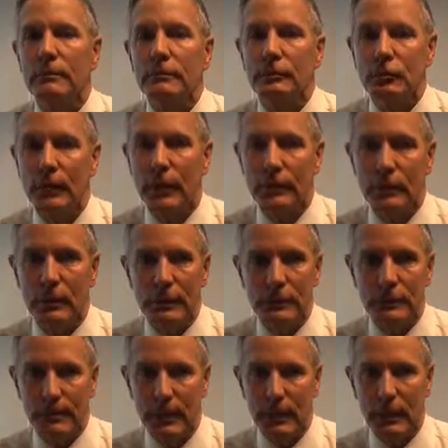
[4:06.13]
generally
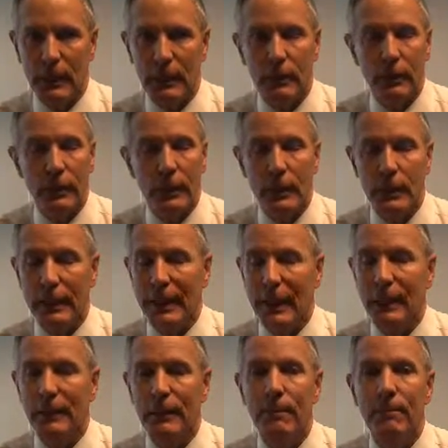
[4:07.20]
speaking, you're going to
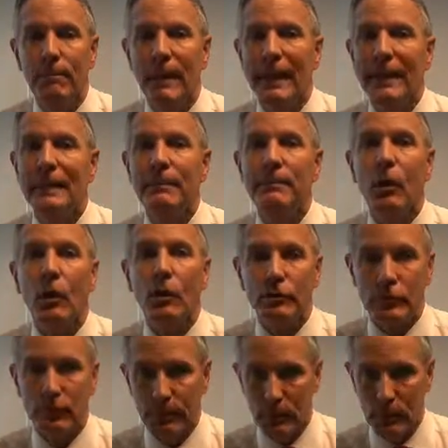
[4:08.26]
get many
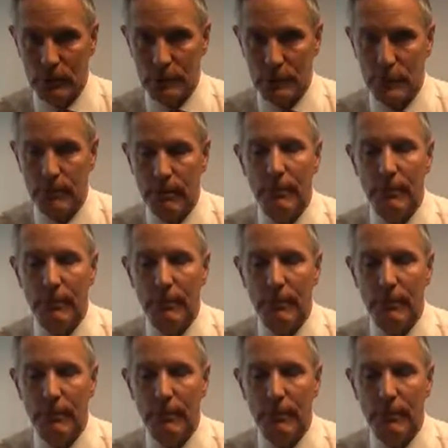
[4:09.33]
multiples